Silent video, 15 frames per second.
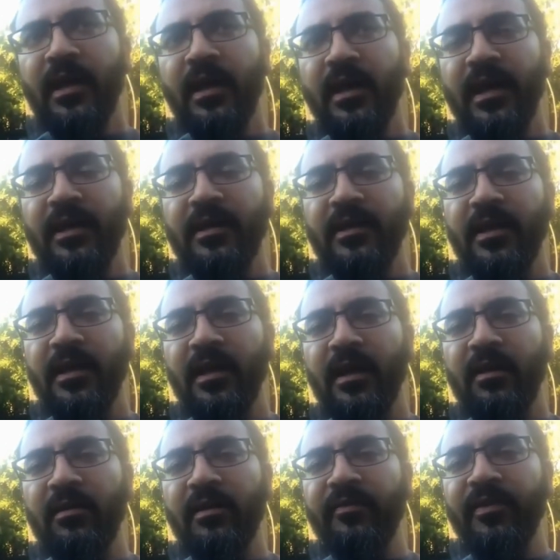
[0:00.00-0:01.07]
inni
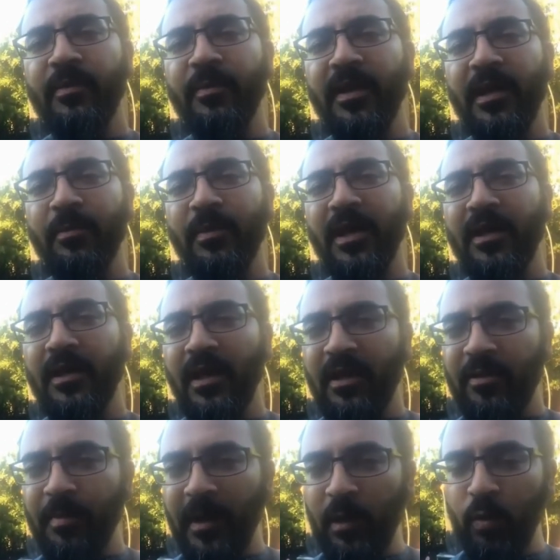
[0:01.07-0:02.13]
arafil manami anni
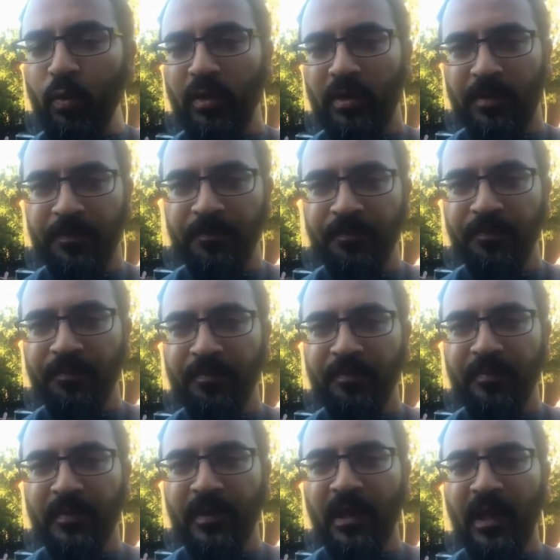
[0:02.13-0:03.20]
adbahuk,
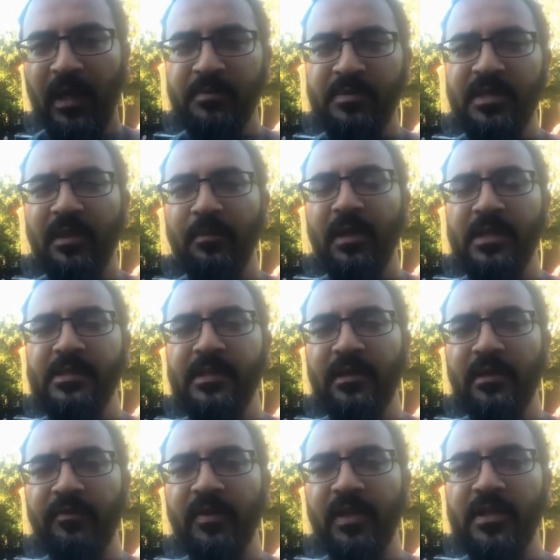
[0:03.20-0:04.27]
I'm seeing
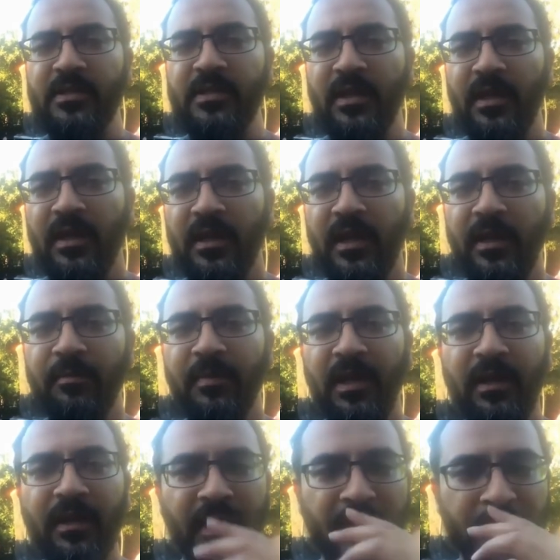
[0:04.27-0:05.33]
myself in this
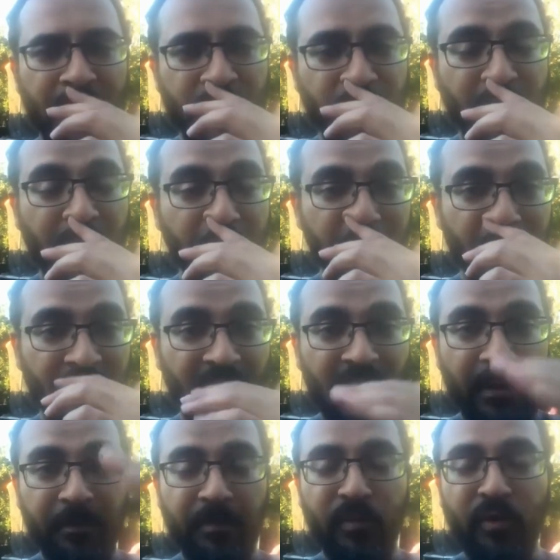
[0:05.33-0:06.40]
in a dream that
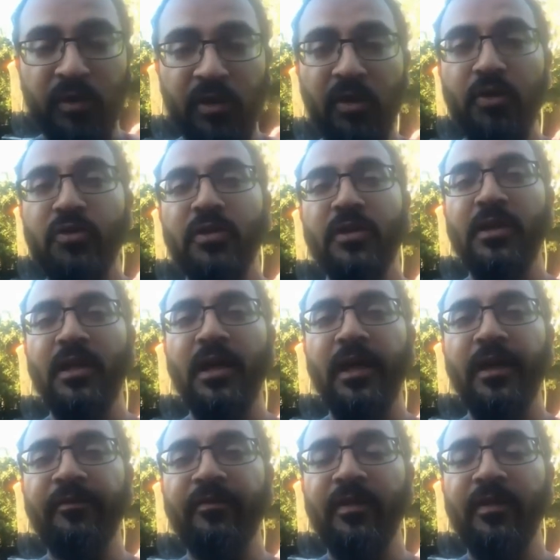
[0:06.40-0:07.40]
I'm putting you to the knife,